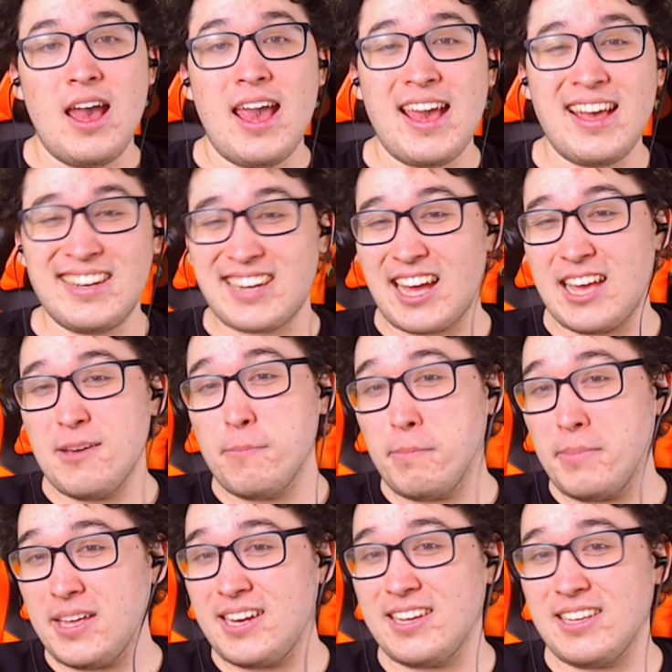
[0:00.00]
and I
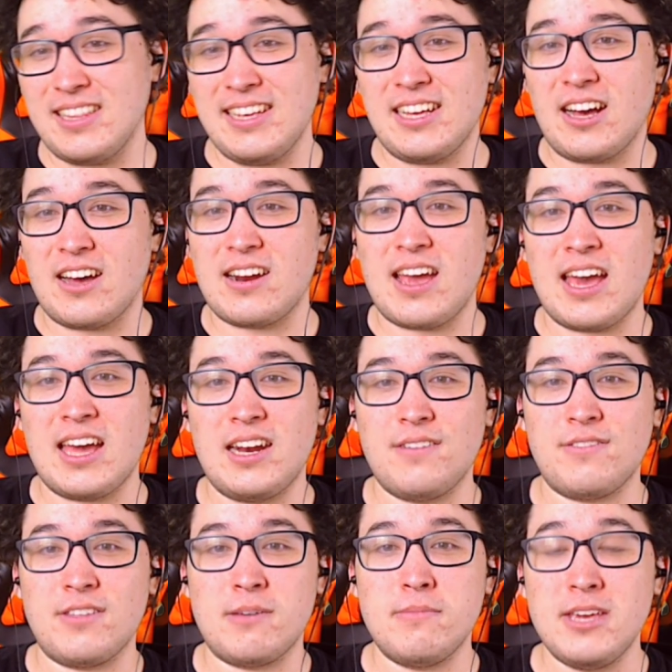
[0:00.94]
immediately got ahead
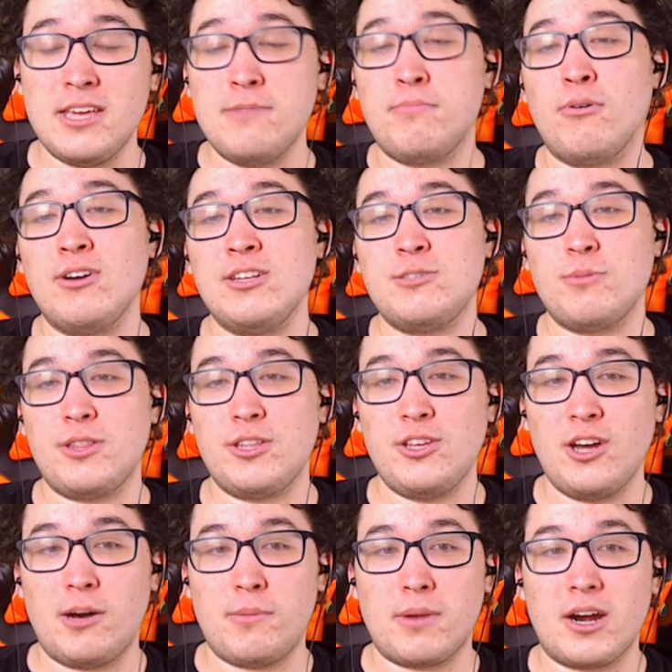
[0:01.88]
of them in points with
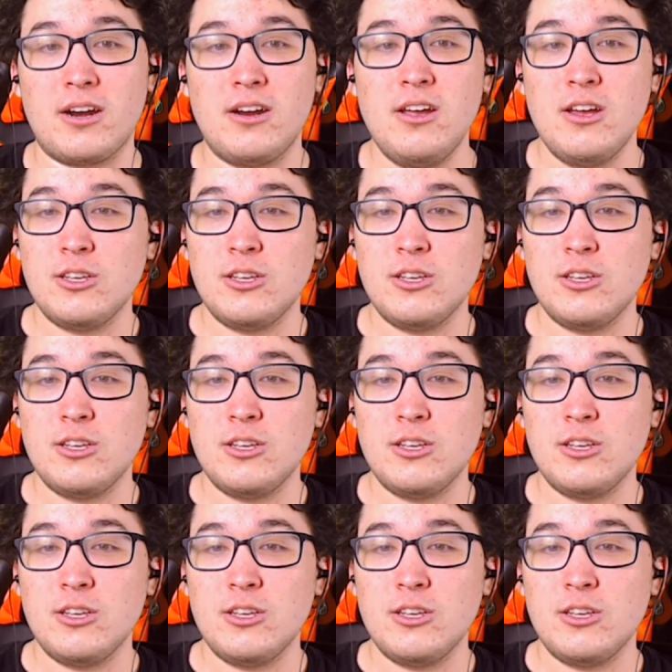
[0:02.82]
Hjalmar.